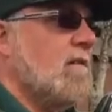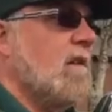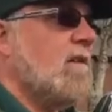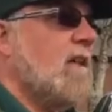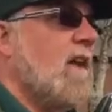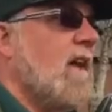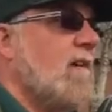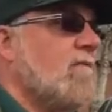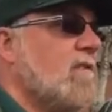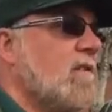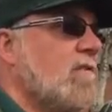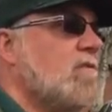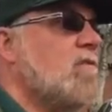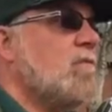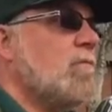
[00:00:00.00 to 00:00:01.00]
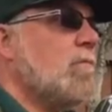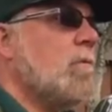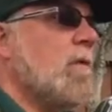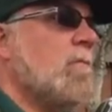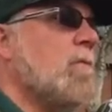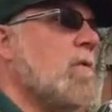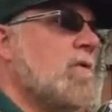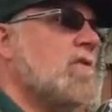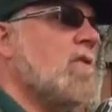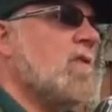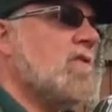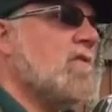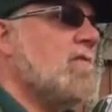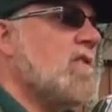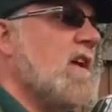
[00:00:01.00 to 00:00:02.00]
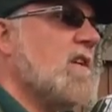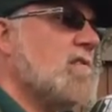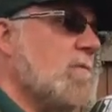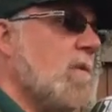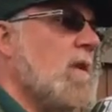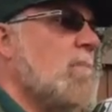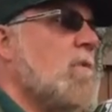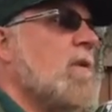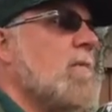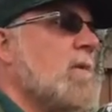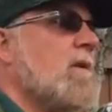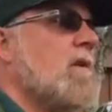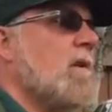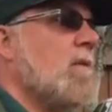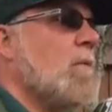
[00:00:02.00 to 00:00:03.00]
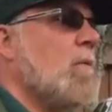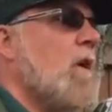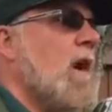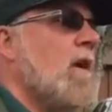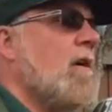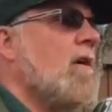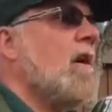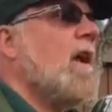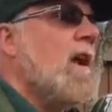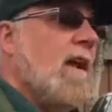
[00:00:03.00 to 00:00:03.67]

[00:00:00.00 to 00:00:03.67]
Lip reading: then they have to put them through a series of tests where they put them into water